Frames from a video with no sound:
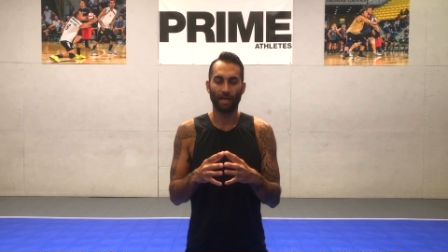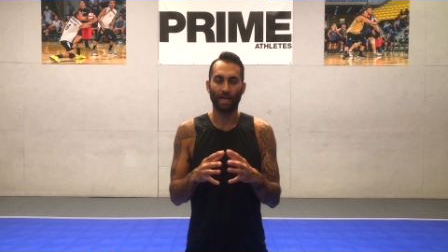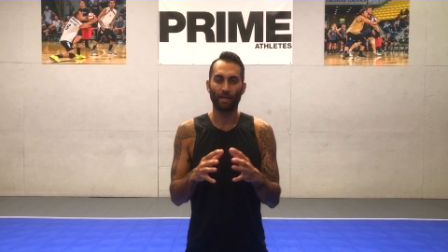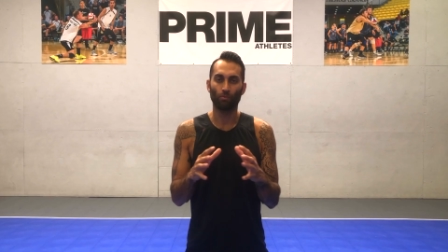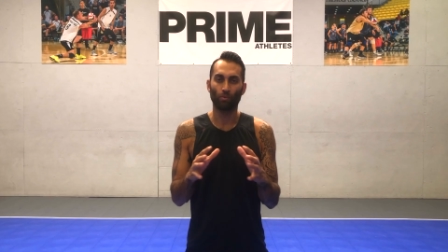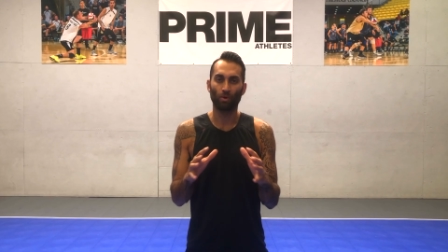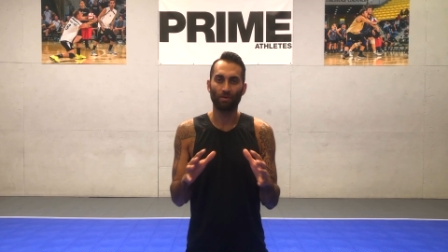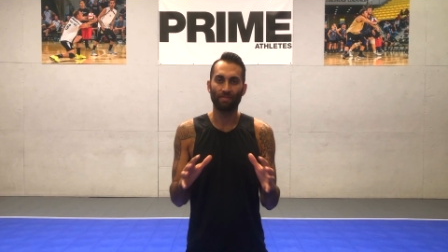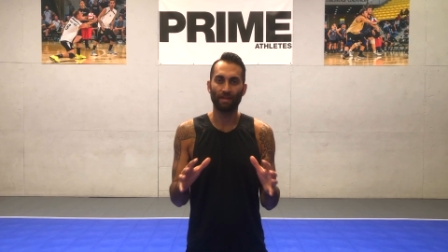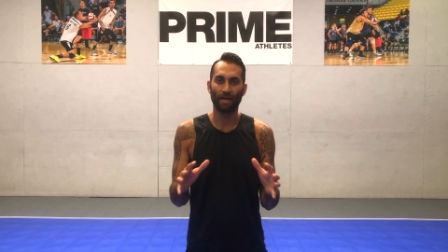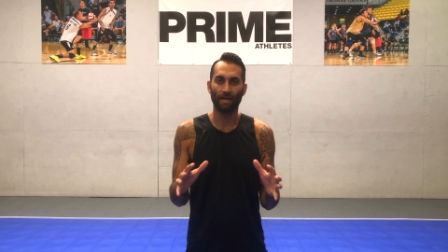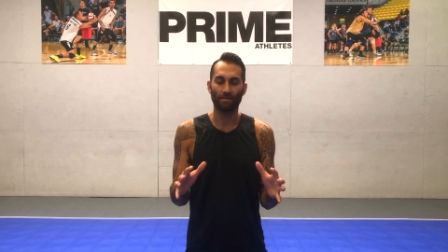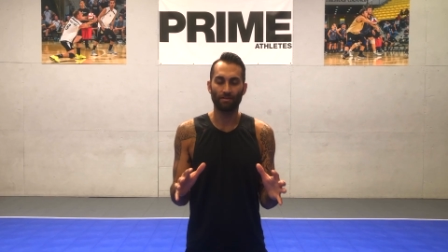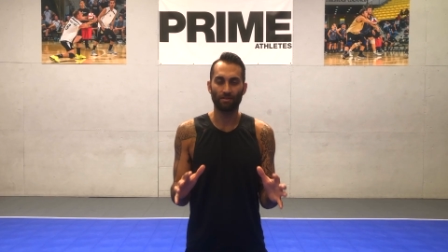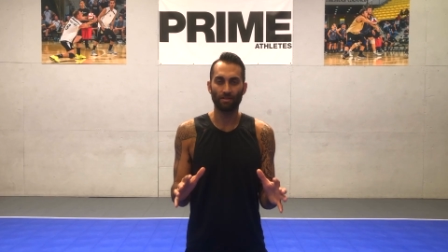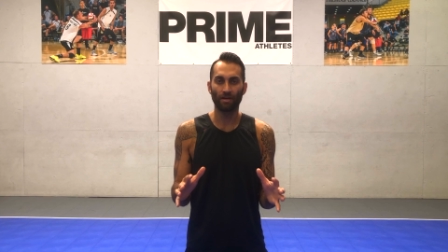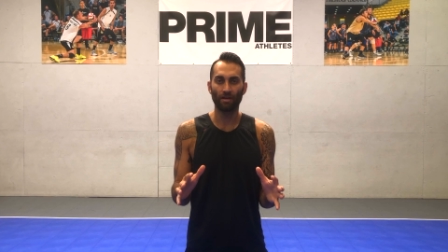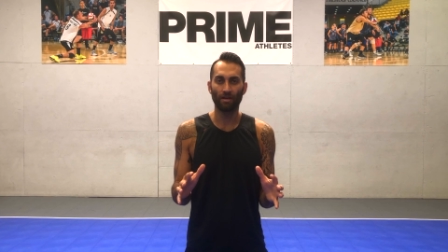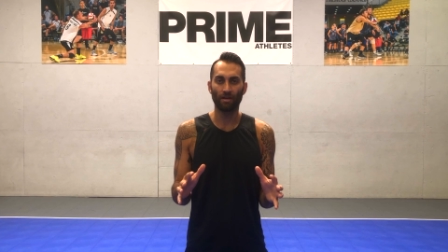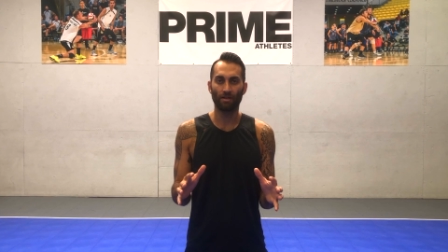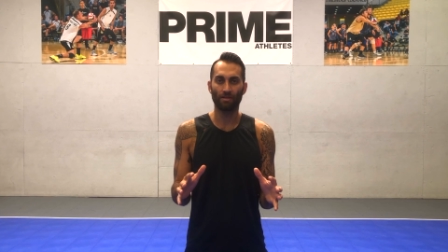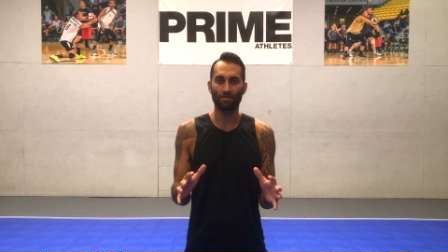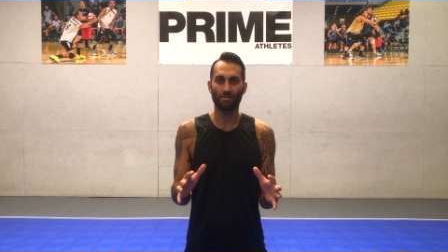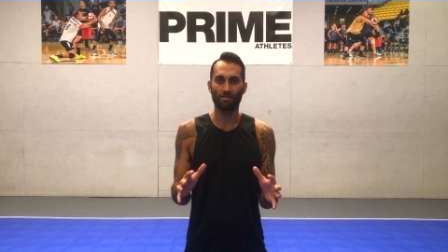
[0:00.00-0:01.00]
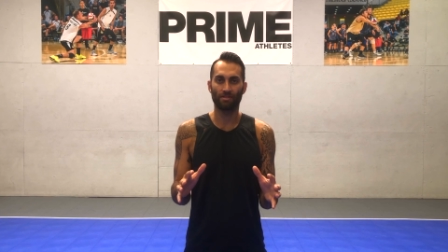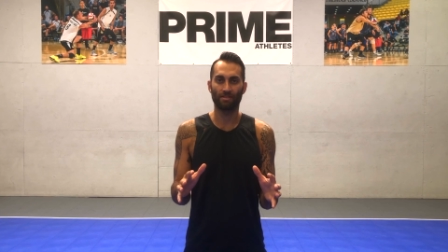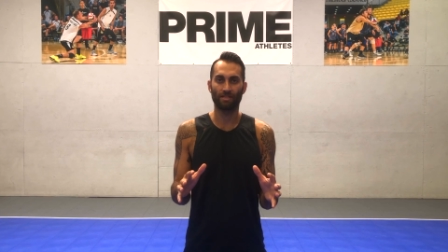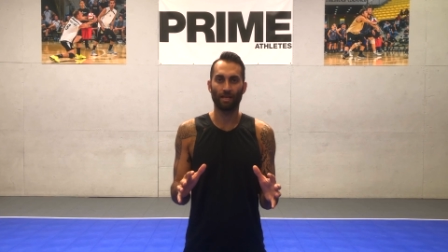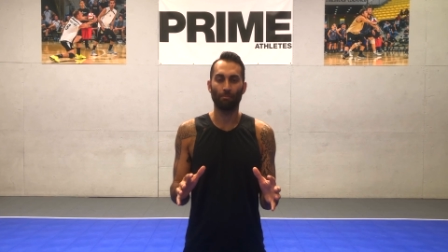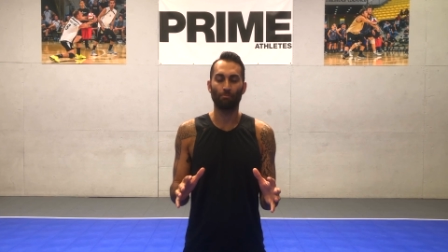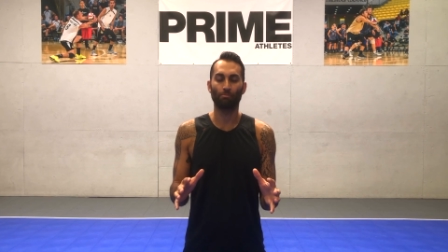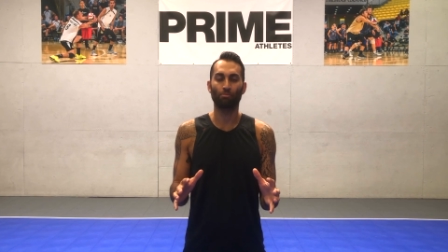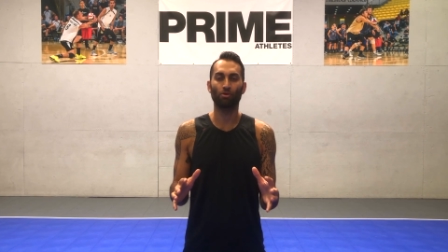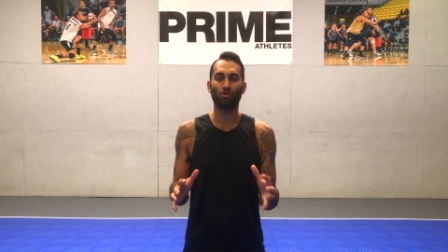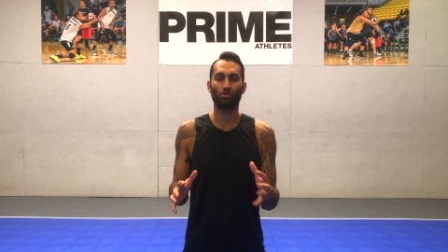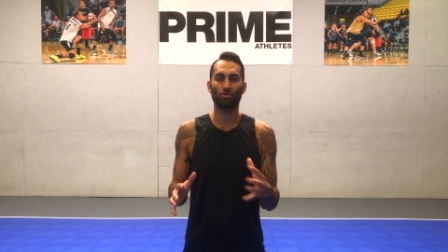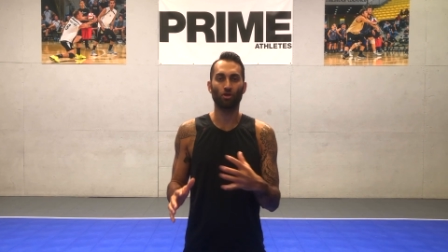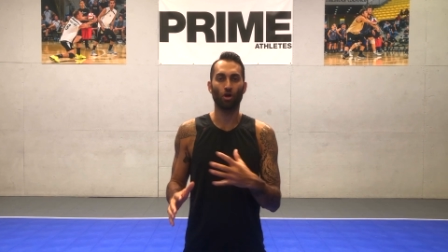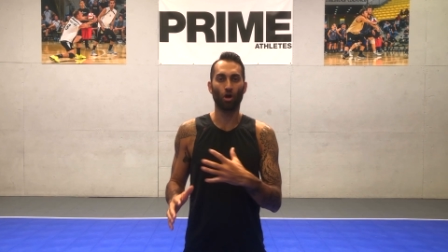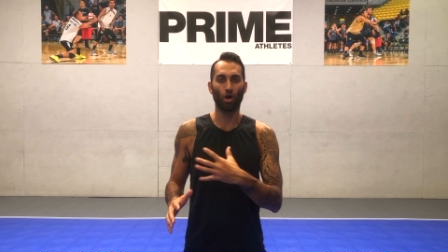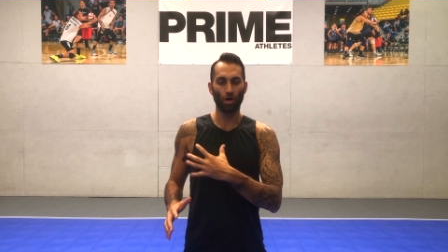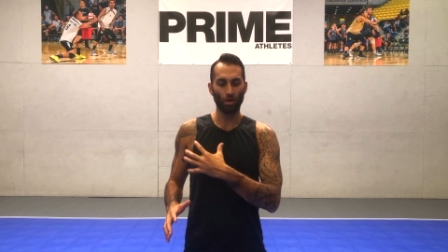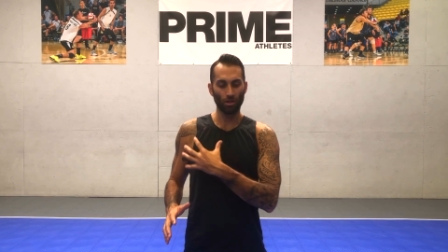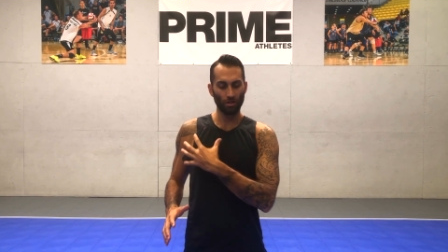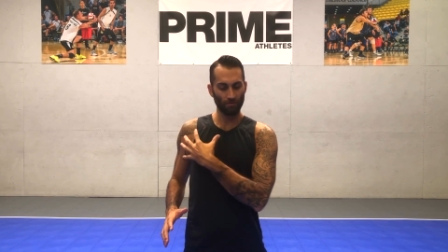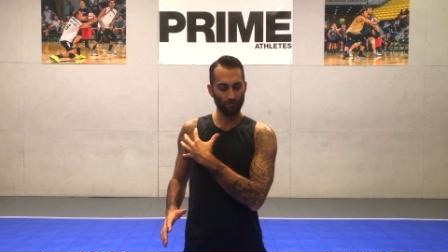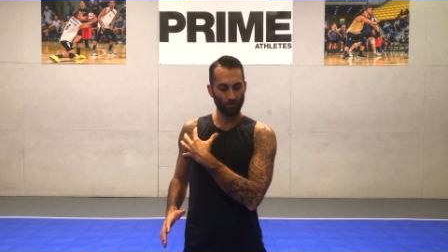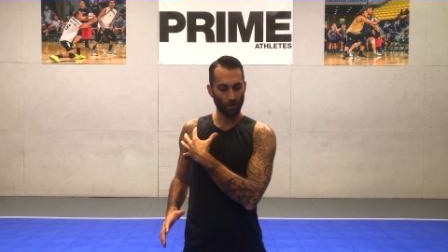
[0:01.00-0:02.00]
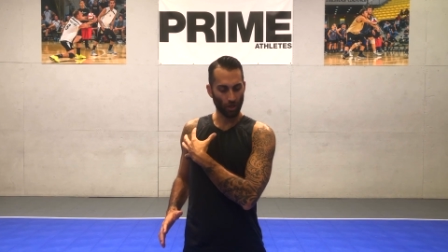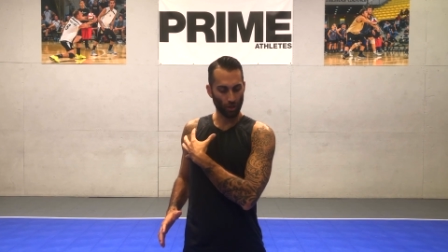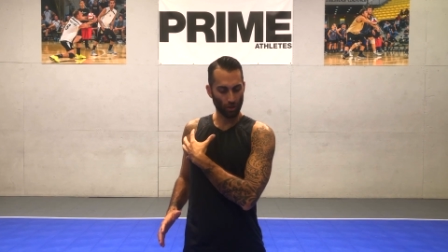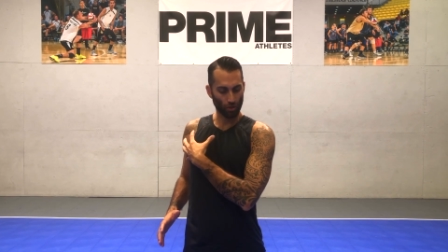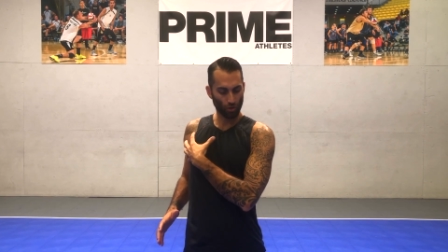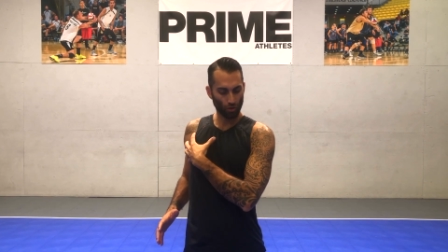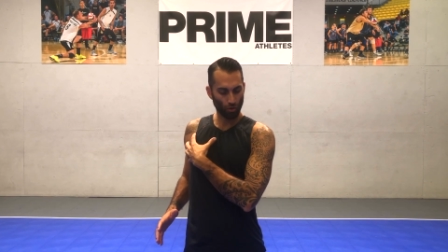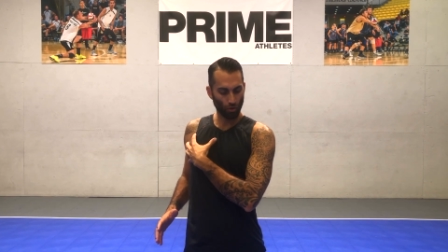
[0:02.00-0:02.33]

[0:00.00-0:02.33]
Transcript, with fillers: And what that does is that puts all of our